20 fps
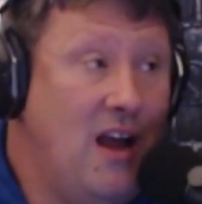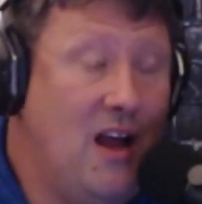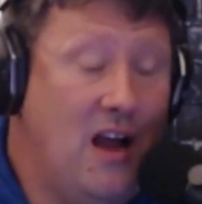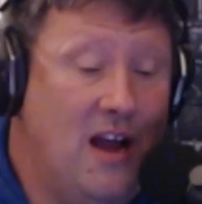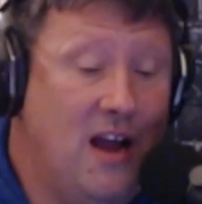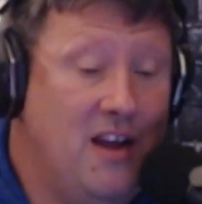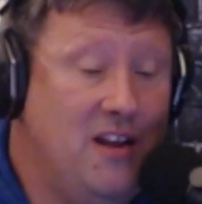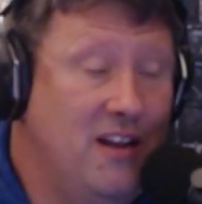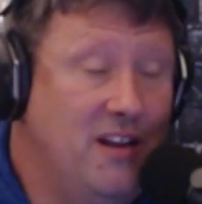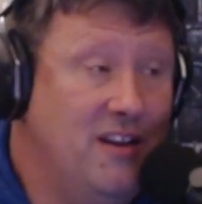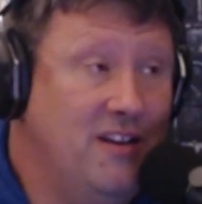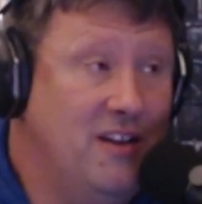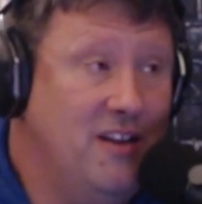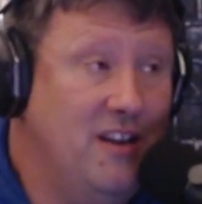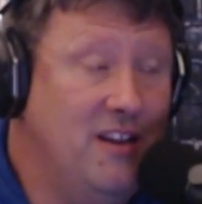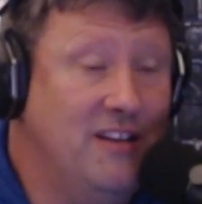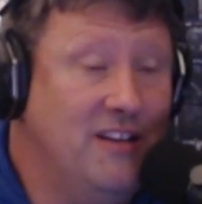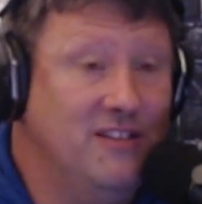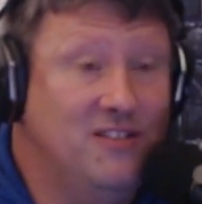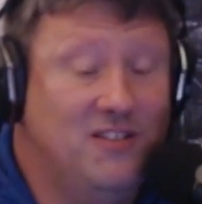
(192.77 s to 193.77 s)
I
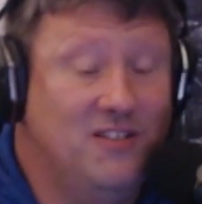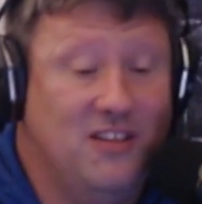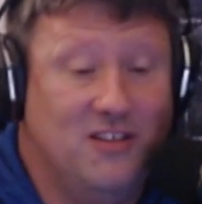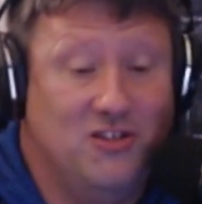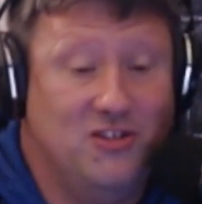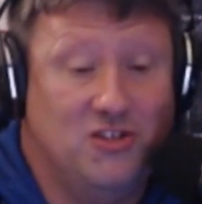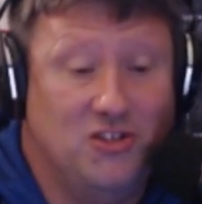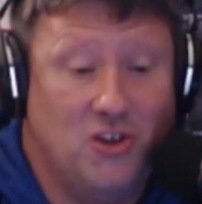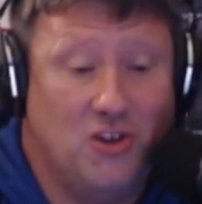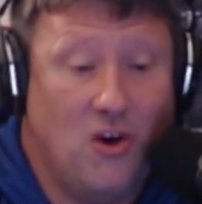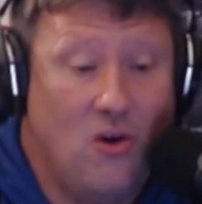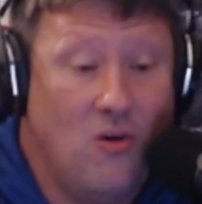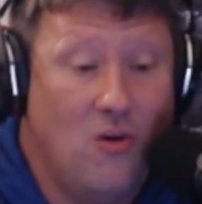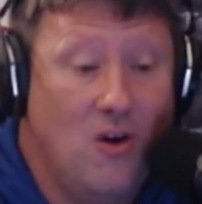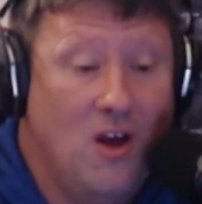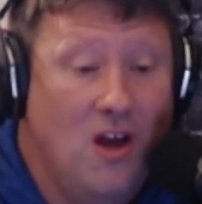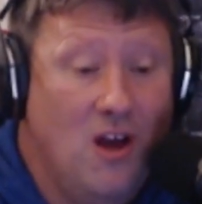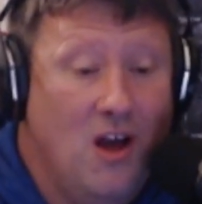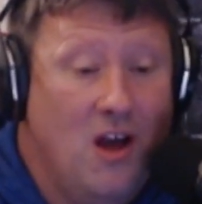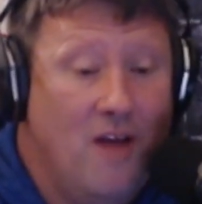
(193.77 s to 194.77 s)
didn't, at least. And
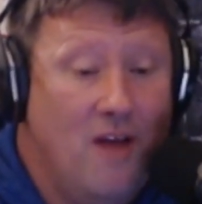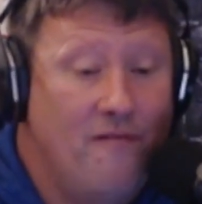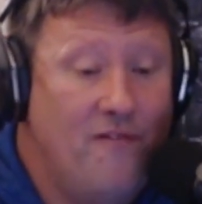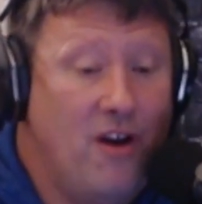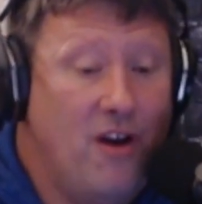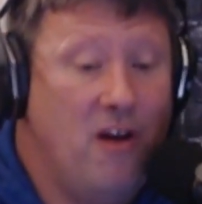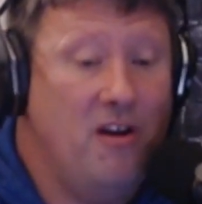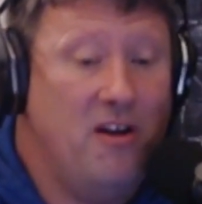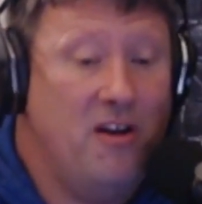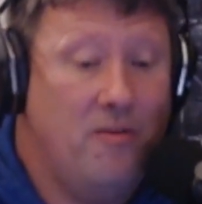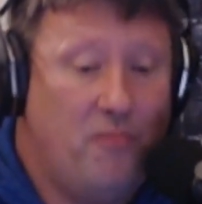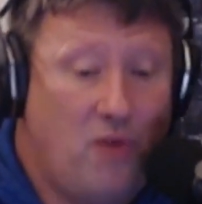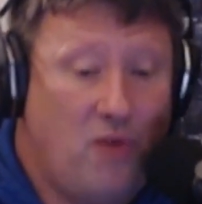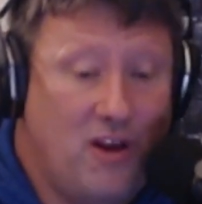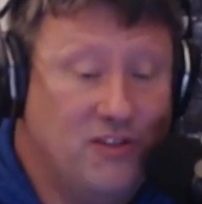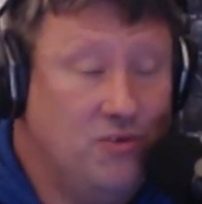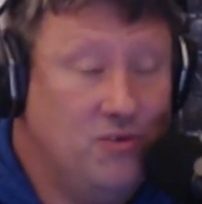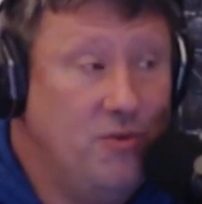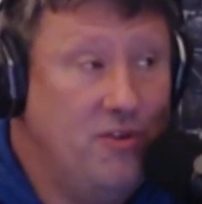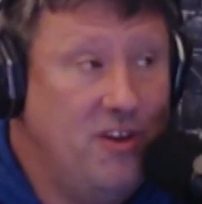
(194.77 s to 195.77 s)
so very
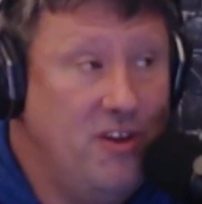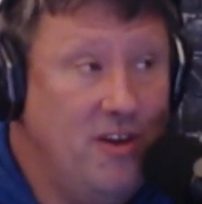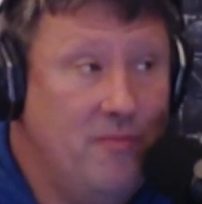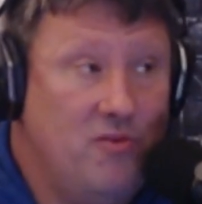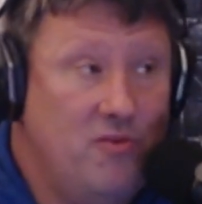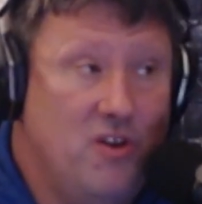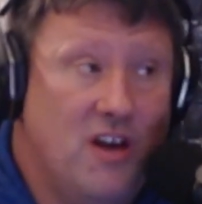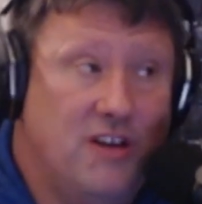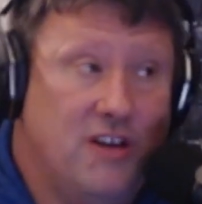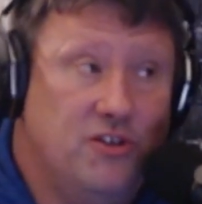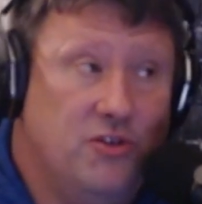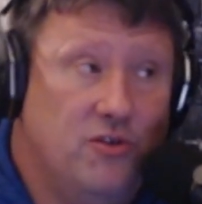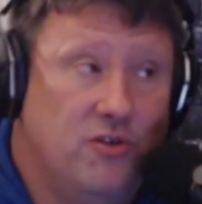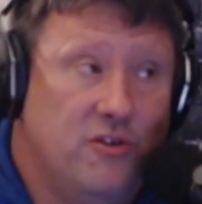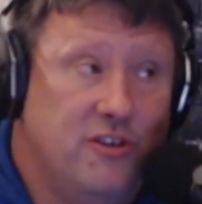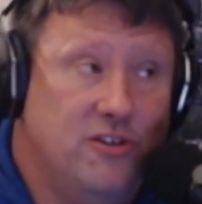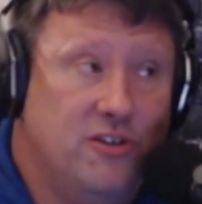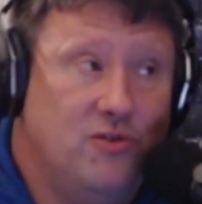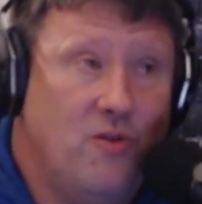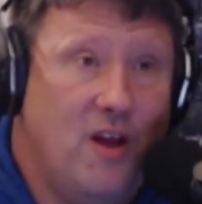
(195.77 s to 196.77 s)
impressed with him. You got
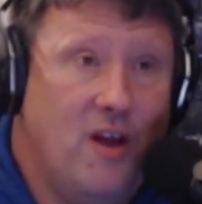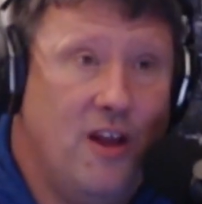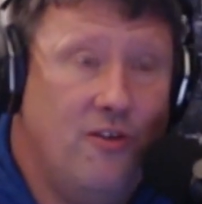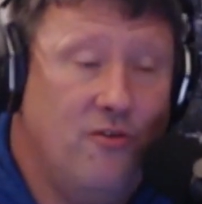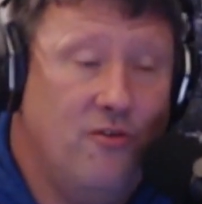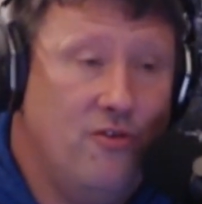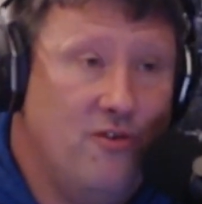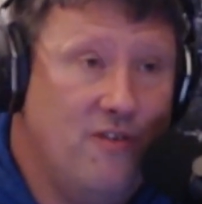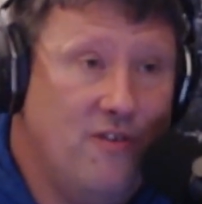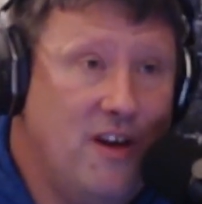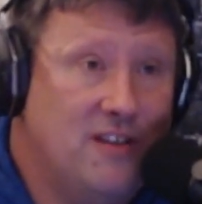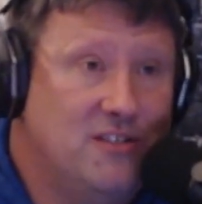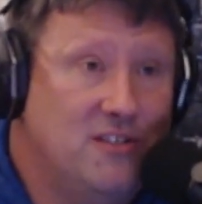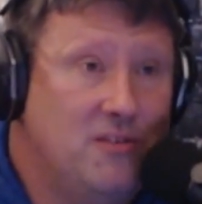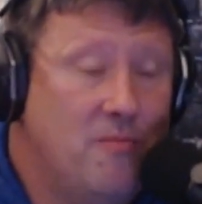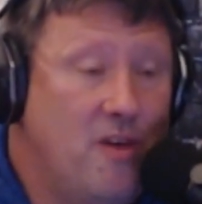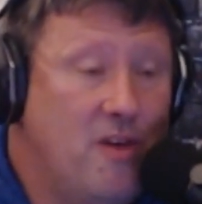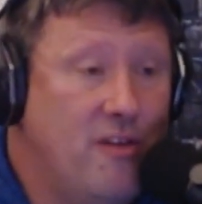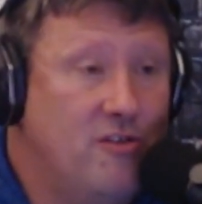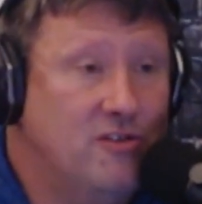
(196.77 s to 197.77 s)
Julius Randle. You
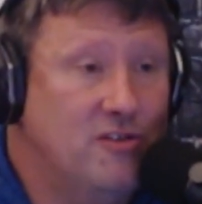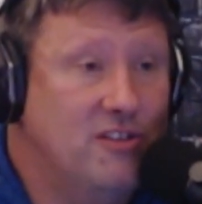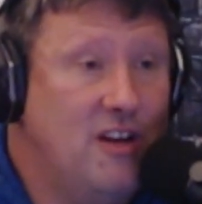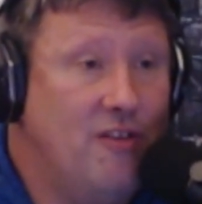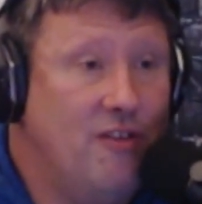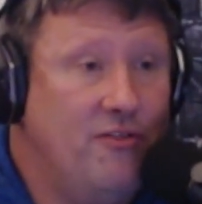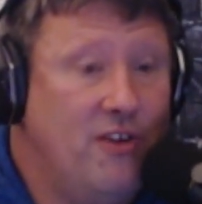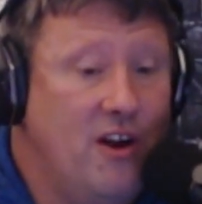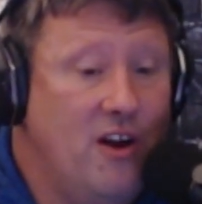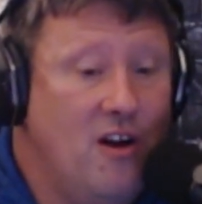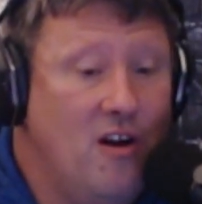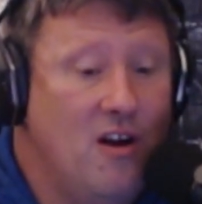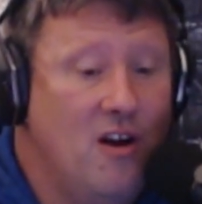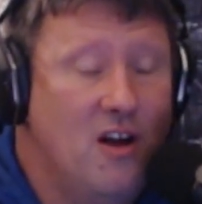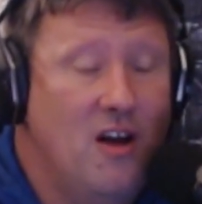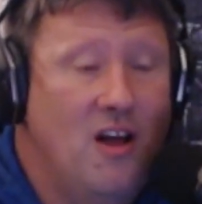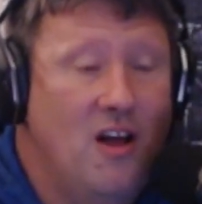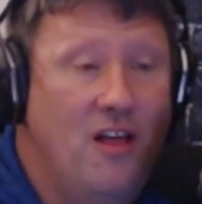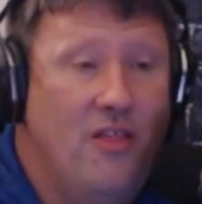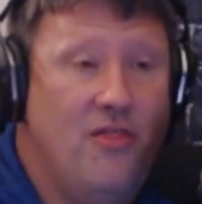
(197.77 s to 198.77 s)
got some others out
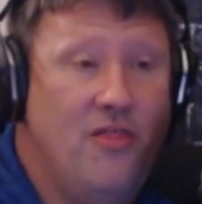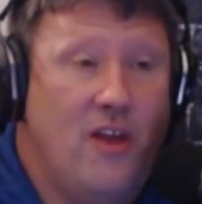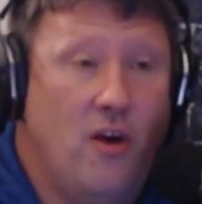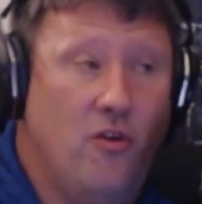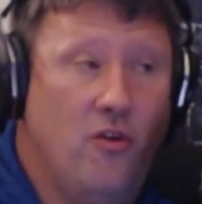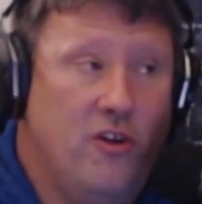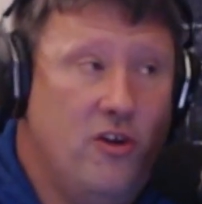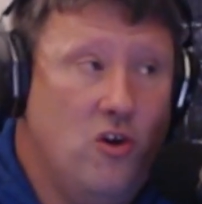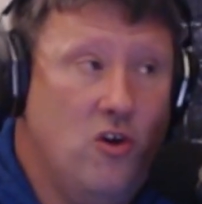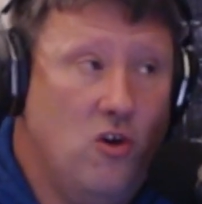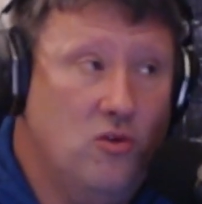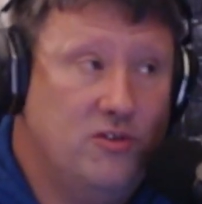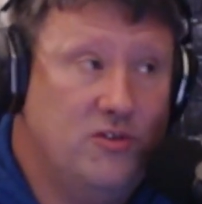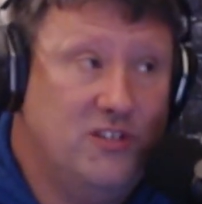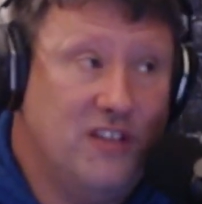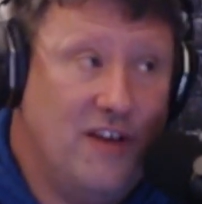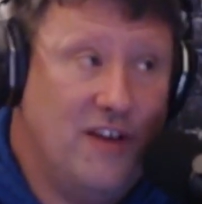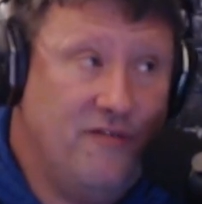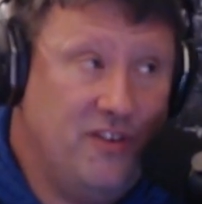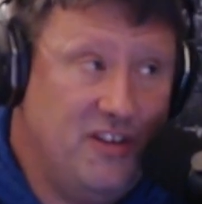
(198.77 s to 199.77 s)
there. They only
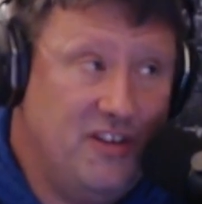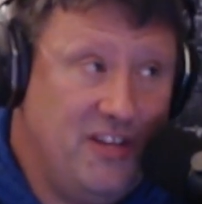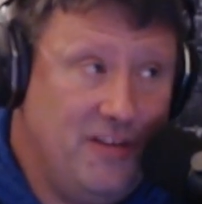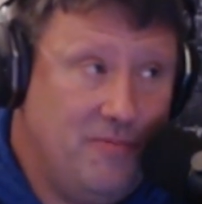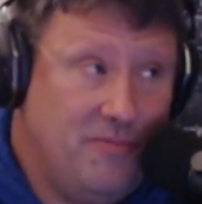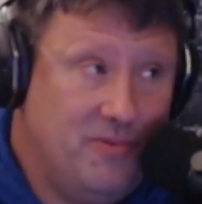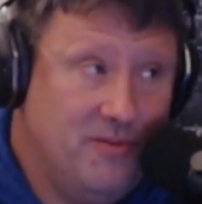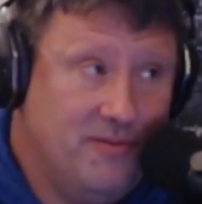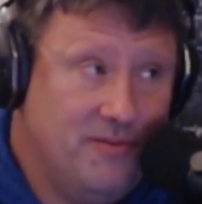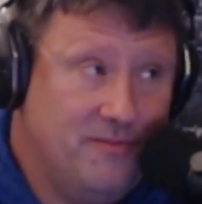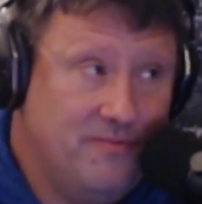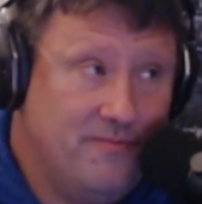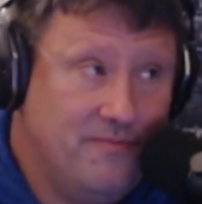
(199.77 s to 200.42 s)
go 7 deep,